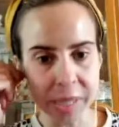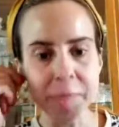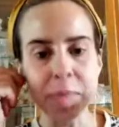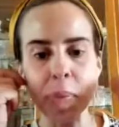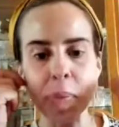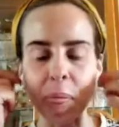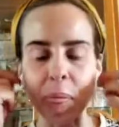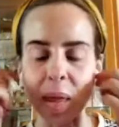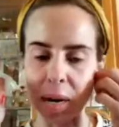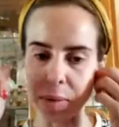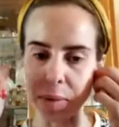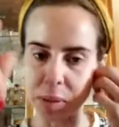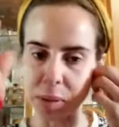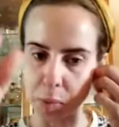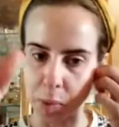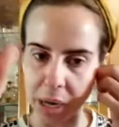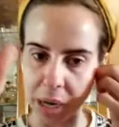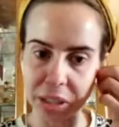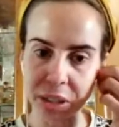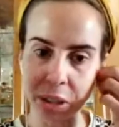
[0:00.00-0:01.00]
Okay. I was
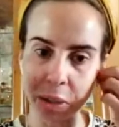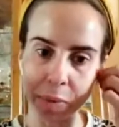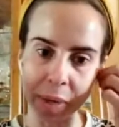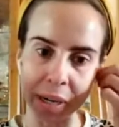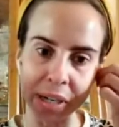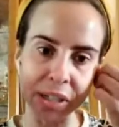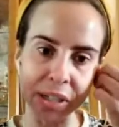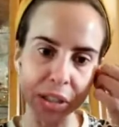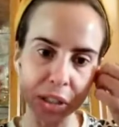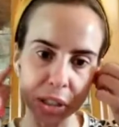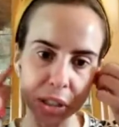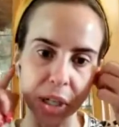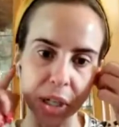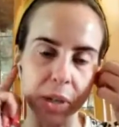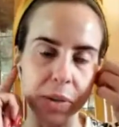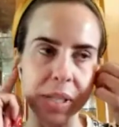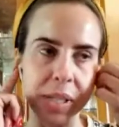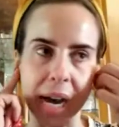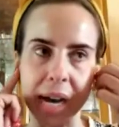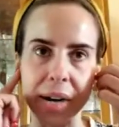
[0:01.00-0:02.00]
watching one of your
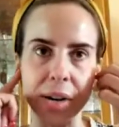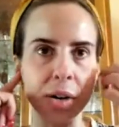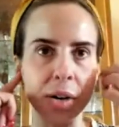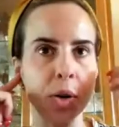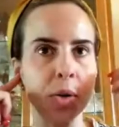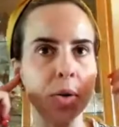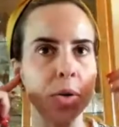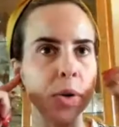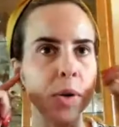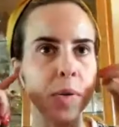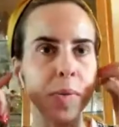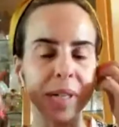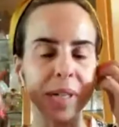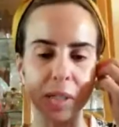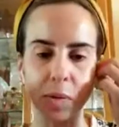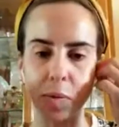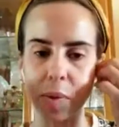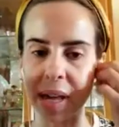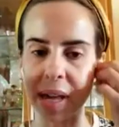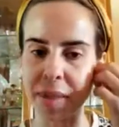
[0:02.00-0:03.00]
shows. Mm-hmm. I don't know who it was
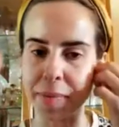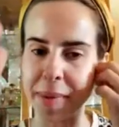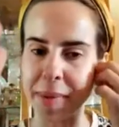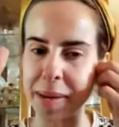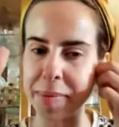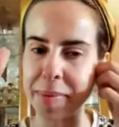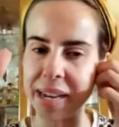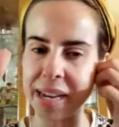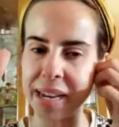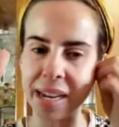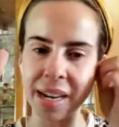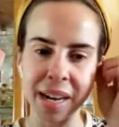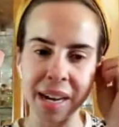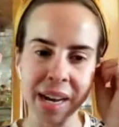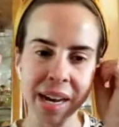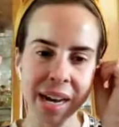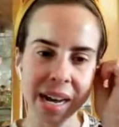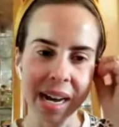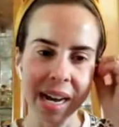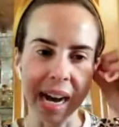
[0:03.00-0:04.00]
with. Maybe
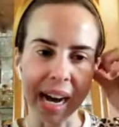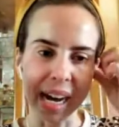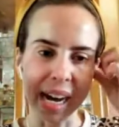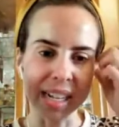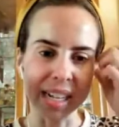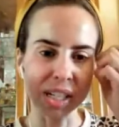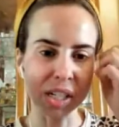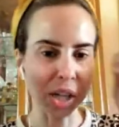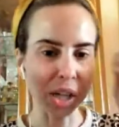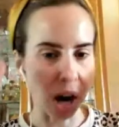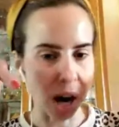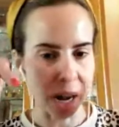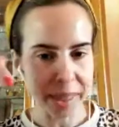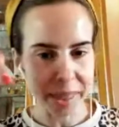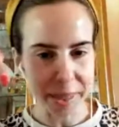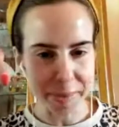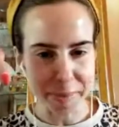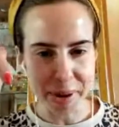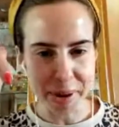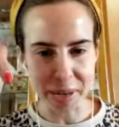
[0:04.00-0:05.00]
Scott,
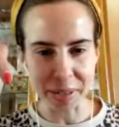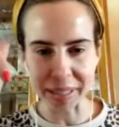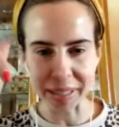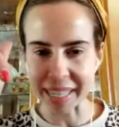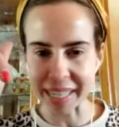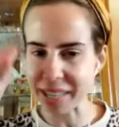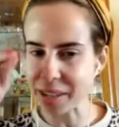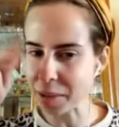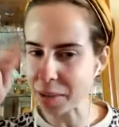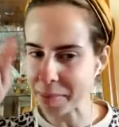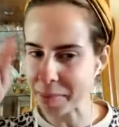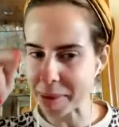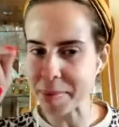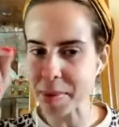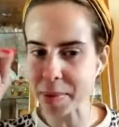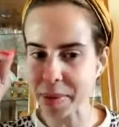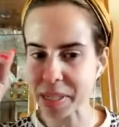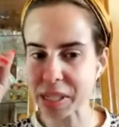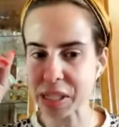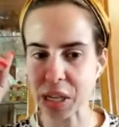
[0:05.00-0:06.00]
the paralegal. Maybe it
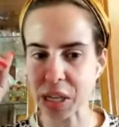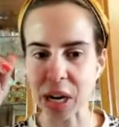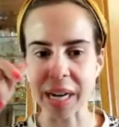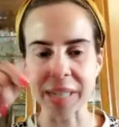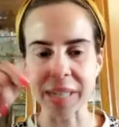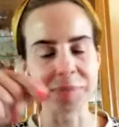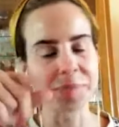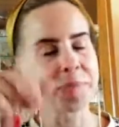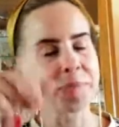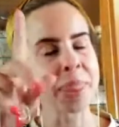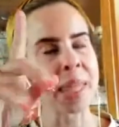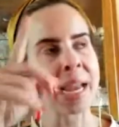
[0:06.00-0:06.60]
was Scott. Yeah.